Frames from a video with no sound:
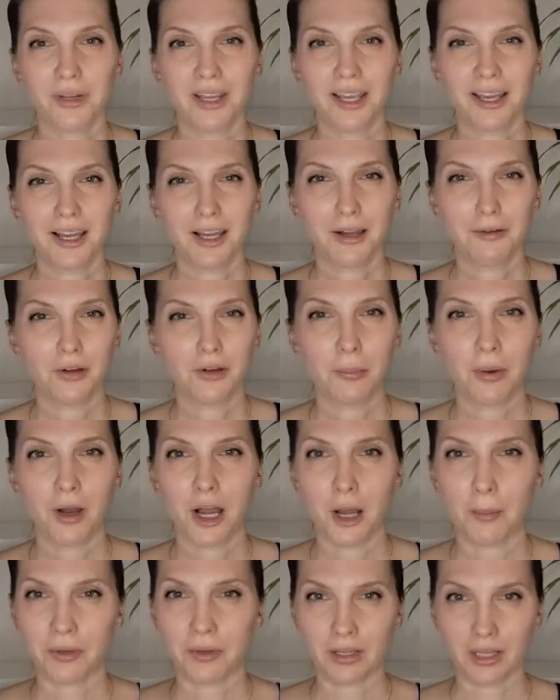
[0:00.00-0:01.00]
If we
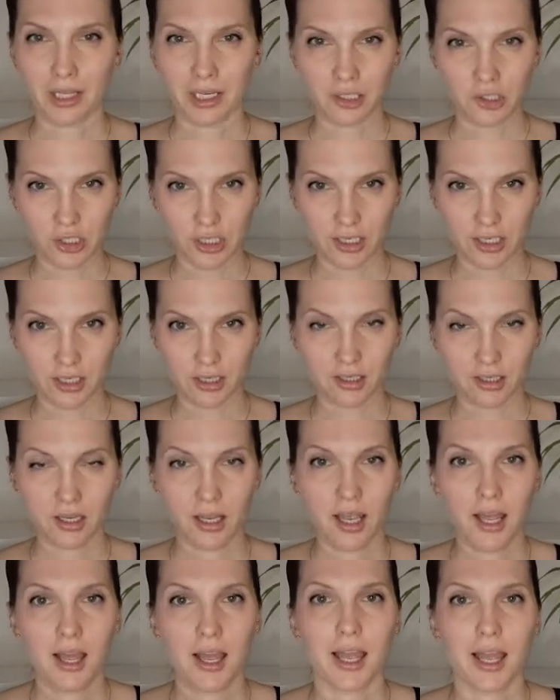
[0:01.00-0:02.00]
have a
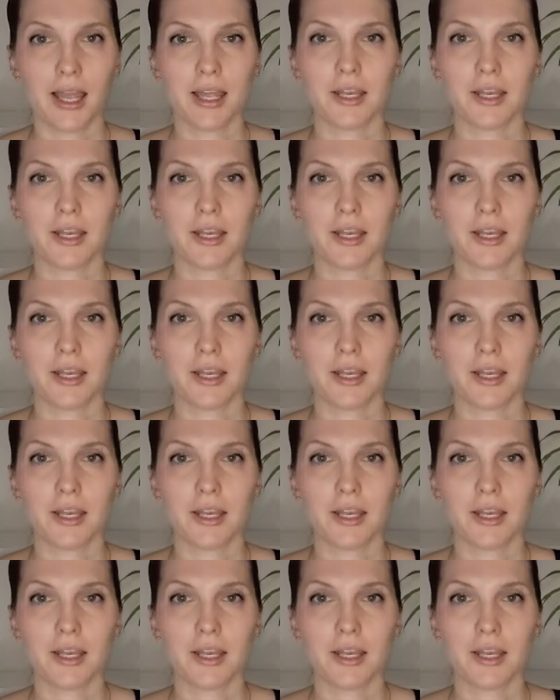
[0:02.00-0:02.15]
population,